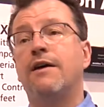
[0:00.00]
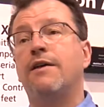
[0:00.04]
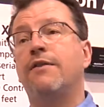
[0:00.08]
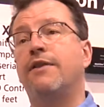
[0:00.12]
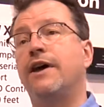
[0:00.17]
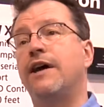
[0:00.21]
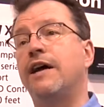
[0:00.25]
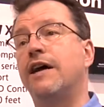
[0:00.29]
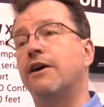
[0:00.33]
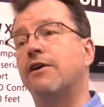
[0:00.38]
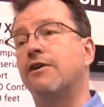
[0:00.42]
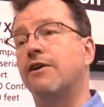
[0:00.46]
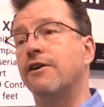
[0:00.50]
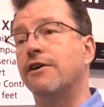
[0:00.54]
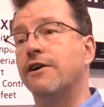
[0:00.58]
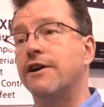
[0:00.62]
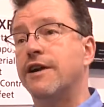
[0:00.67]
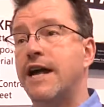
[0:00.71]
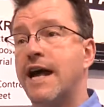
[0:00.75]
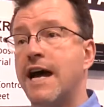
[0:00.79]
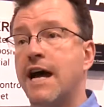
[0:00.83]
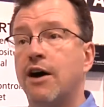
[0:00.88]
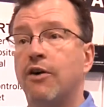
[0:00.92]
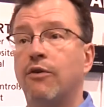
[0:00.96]
They are
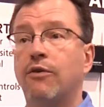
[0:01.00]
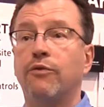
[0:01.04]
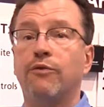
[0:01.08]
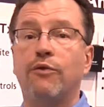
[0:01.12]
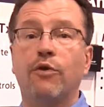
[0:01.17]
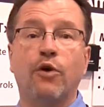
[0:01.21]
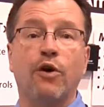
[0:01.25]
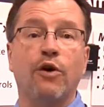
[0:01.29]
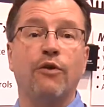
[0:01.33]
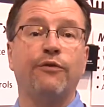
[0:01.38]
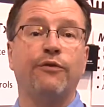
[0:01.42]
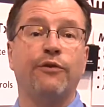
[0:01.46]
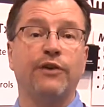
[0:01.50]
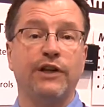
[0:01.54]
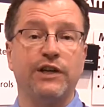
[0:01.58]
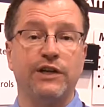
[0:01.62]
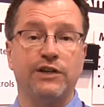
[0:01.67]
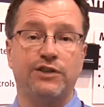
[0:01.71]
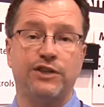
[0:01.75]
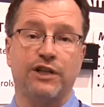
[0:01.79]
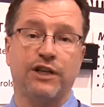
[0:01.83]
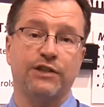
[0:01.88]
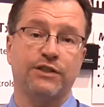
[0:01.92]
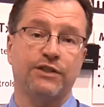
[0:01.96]
now all fully
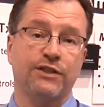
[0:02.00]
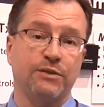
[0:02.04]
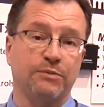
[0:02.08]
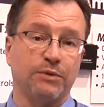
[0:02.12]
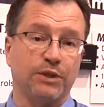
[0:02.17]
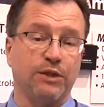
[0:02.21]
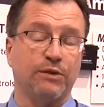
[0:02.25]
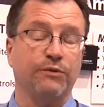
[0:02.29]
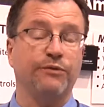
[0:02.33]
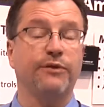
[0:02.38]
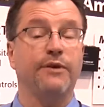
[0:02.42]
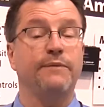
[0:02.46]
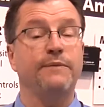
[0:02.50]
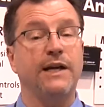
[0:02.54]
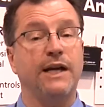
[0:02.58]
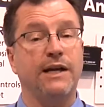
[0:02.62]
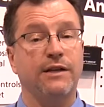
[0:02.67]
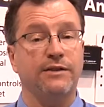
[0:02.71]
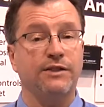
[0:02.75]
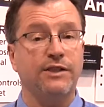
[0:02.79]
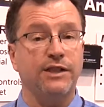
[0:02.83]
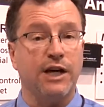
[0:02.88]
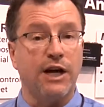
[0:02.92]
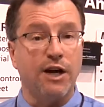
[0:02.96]
adjustable from the
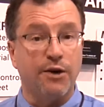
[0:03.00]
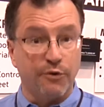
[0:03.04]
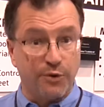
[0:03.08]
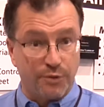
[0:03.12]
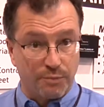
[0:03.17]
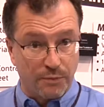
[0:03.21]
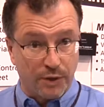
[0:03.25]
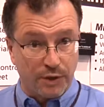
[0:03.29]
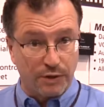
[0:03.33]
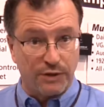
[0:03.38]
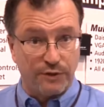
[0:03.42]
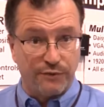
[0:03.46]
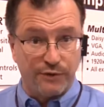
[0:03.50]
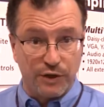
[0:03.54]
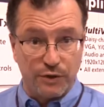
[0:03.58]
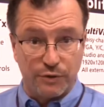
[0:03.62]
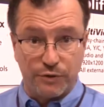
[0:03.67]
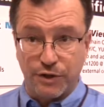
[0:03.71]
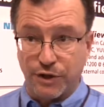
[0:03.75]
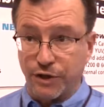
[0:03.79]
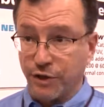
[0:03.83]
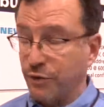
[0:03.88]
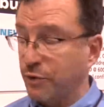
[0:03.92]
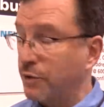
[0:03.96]
outside with Multiview
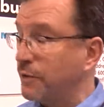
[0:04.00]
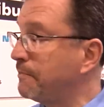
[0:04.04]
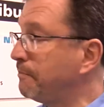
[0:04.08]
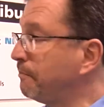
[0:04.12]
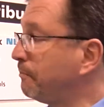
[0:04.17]
2.